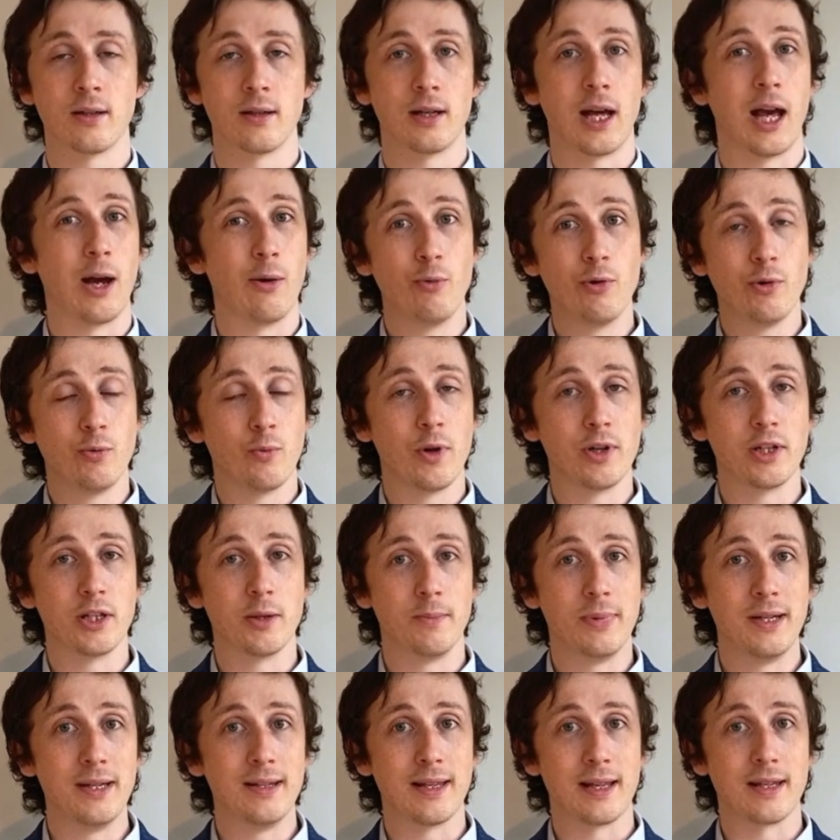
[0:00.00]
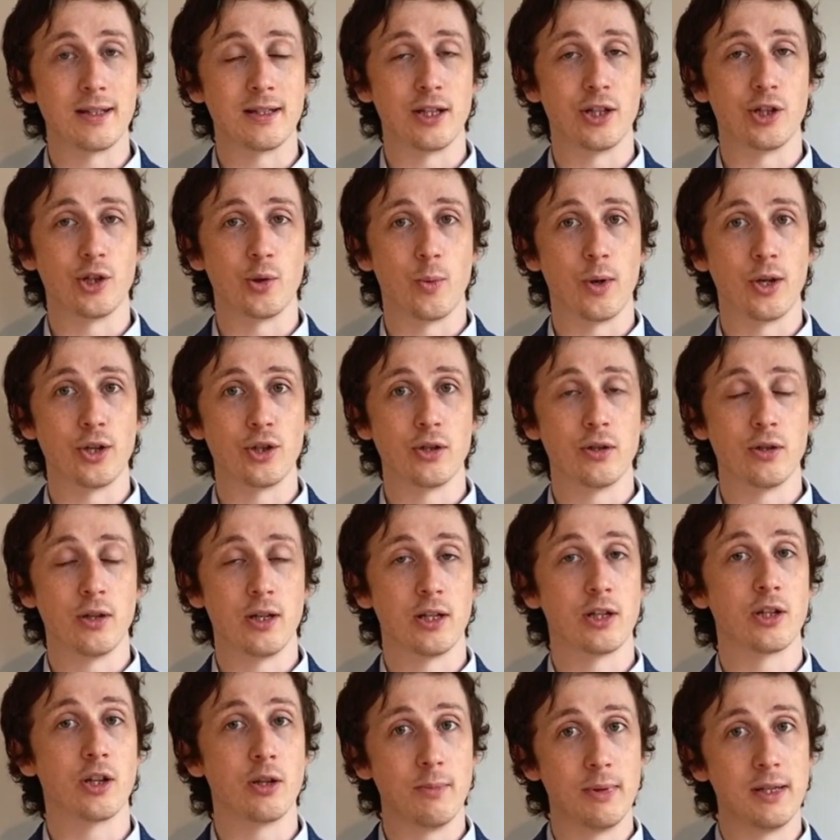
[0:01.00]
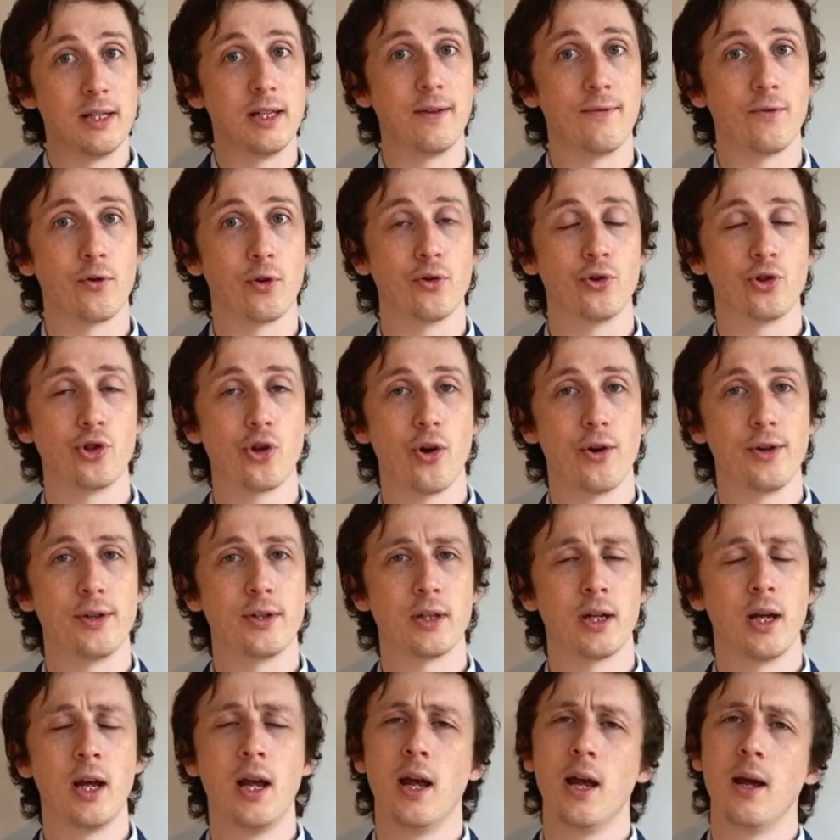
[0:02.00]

I wouldn't want to be in that situation. It's going to be a difficult choice,